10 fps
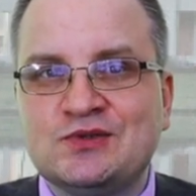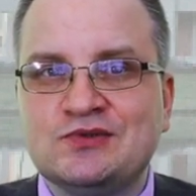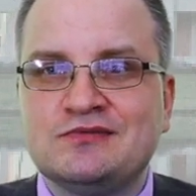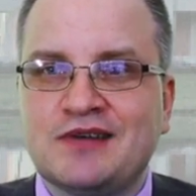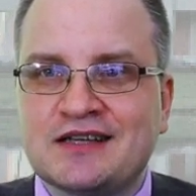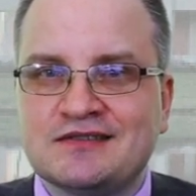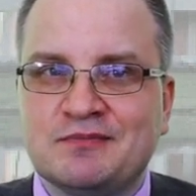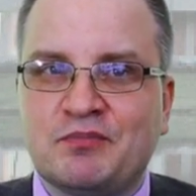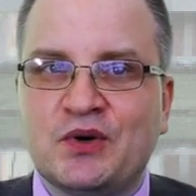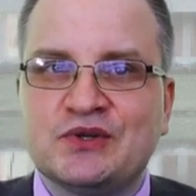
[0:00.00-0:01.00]
to
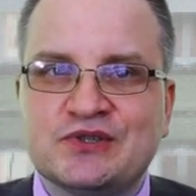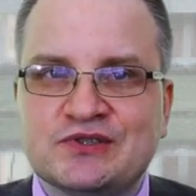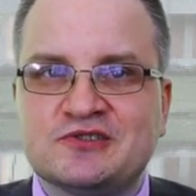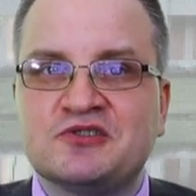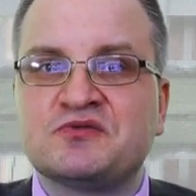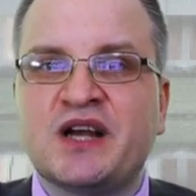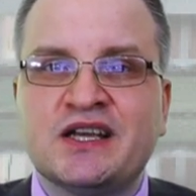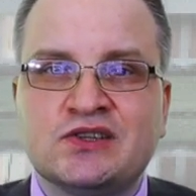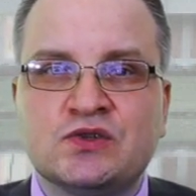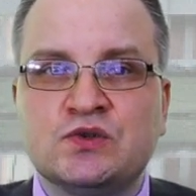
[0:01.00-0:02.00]
actually purchase the
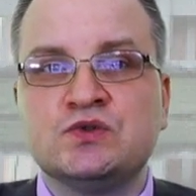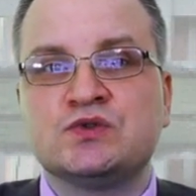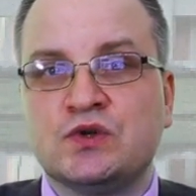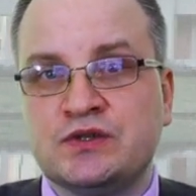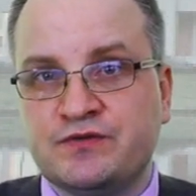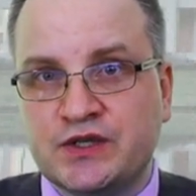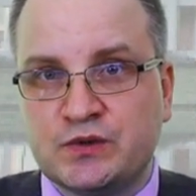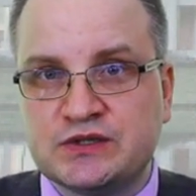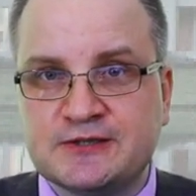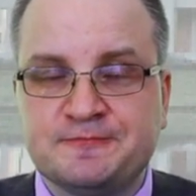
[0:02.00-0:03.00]
right to use certain
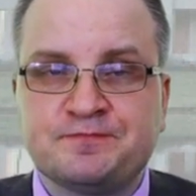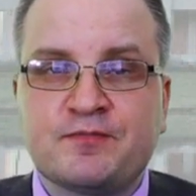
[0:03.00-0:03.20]
frequency.